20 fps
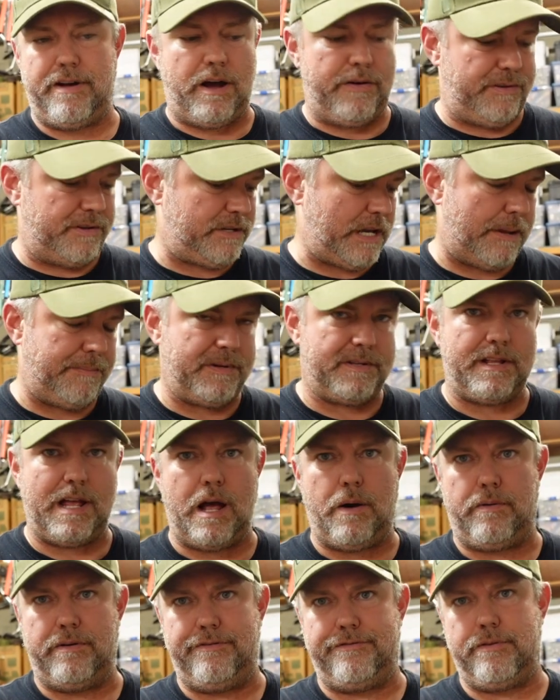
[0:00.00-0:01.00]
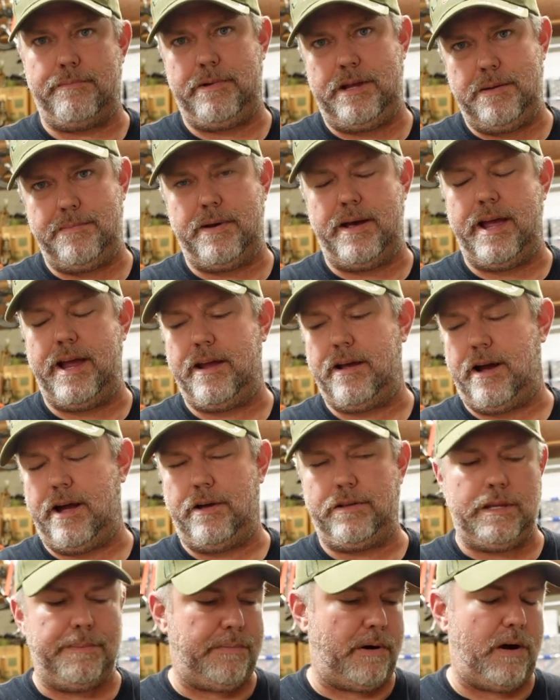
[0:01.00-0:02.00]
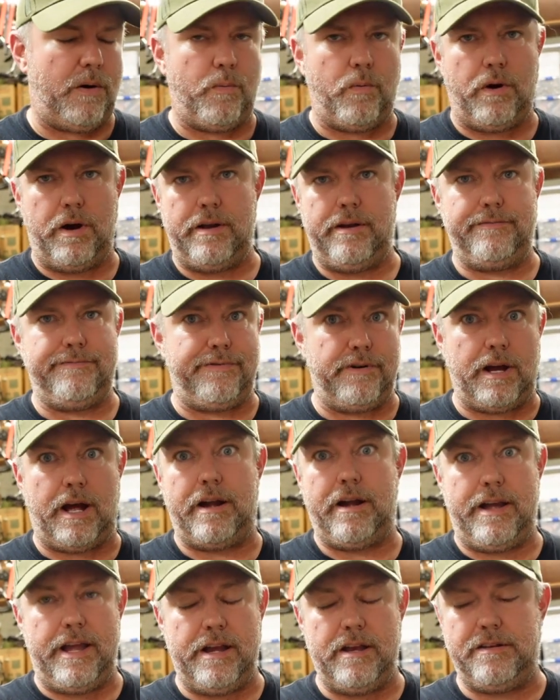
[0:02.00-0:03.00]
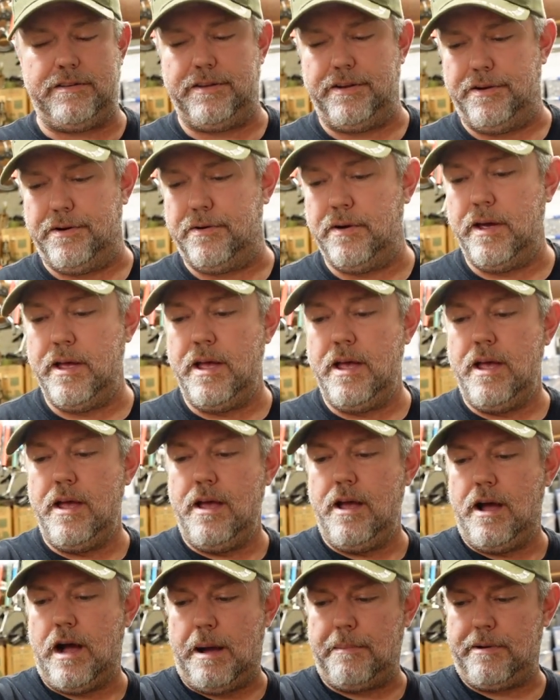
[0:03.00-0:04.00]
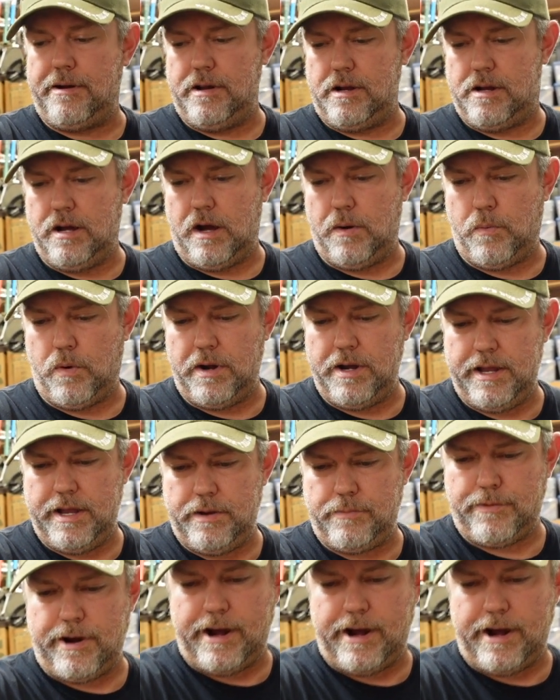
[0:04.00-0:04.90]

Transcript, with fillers: valve, the same as that one from eBay. I only bought one, forgot I needed two. I'm gonna cut one in